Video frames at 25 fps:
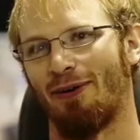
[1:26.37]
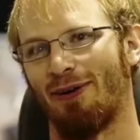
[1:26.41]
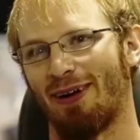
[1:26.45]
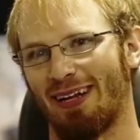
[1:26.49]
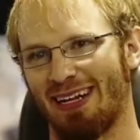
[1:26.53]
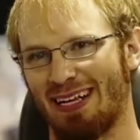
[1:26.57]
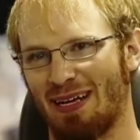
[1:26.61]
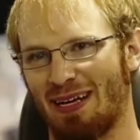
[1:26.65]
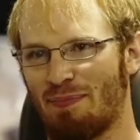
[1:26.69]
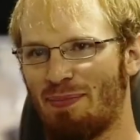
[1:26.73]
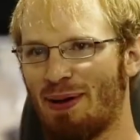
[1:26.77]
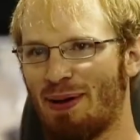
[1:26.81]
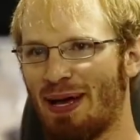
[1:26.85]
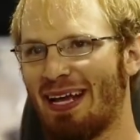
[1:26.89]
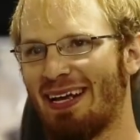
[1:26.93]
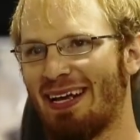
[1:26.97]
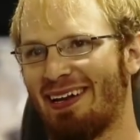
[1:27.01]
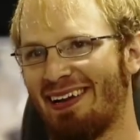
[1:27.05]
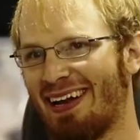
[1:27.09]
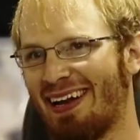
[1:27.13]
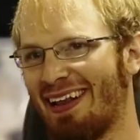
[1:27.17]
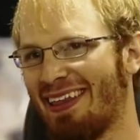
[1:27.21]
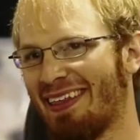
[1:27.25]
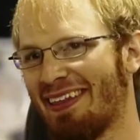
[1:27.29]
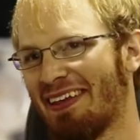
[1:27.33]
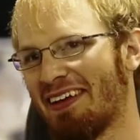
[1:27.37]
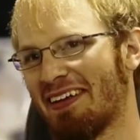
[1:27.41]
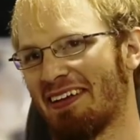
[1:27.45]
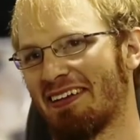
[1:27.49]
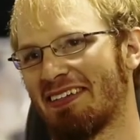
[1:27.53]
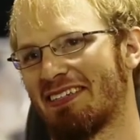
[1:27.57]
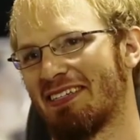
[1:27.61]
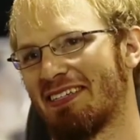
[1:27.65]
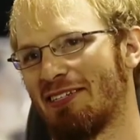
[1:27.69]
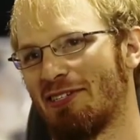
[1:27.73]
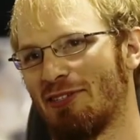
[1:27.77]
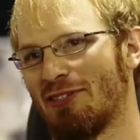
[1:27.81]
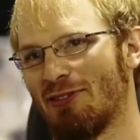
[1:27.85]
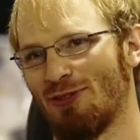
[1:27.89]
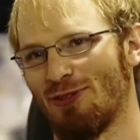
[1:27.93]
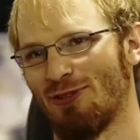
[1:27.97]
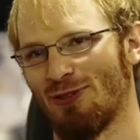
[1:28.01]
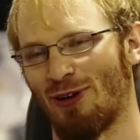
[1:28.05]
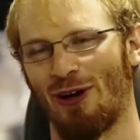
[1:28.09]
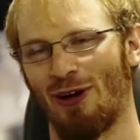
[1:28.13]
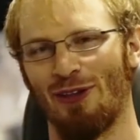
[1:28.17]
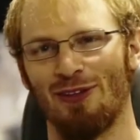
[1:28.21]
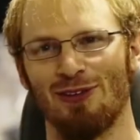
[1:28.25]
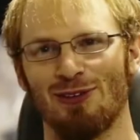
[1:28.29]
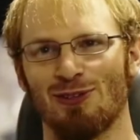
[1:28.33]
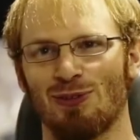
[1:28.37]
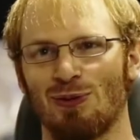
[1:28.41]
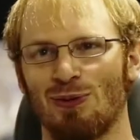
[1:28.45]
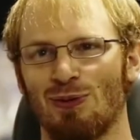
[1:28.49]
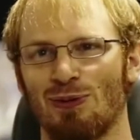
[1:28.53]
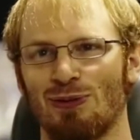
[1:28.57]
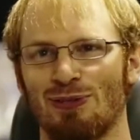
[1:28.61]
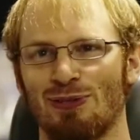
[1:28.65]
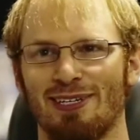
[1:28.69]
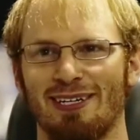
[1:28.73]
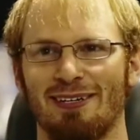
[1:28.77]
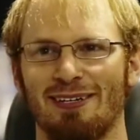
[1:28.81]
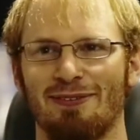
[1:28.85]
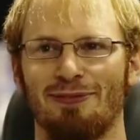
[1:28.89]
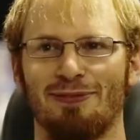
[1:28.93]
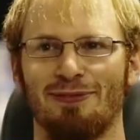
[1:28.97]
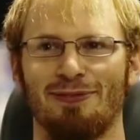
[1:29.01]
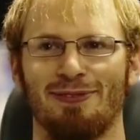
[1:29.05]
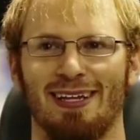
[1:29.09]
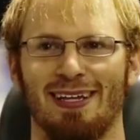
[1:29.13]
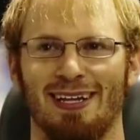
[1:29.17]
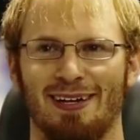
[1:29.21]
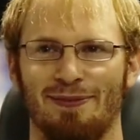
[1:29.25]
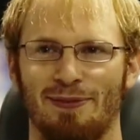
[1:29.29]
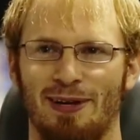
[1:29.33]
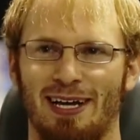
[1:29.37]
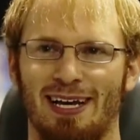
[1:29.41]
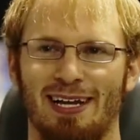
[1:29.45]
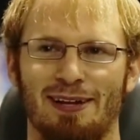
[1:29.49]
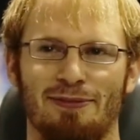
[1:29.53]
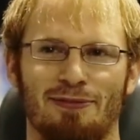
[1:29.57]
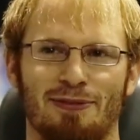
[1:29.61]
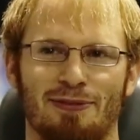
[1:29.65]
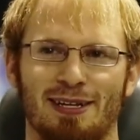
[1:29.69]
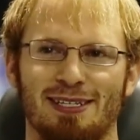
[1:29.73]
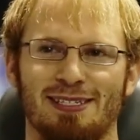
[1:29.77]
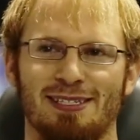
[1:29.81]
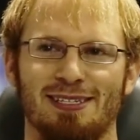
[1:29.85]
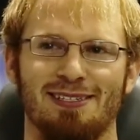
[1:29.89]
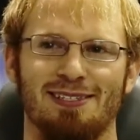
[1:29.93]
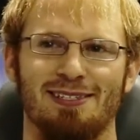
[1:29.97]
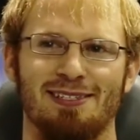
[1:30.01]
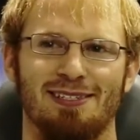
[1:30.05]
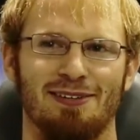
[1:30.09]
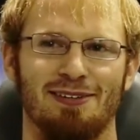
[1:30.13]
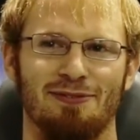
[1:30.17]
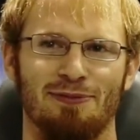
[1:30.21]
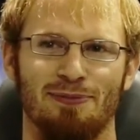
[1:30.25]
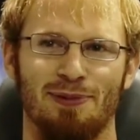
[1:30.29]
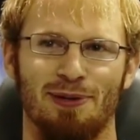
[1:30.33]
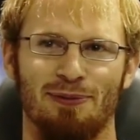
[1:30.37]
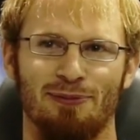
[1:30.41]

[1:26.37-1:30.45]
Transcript: I wanted to get paid anything to do all this cool stuff, then we had to find 67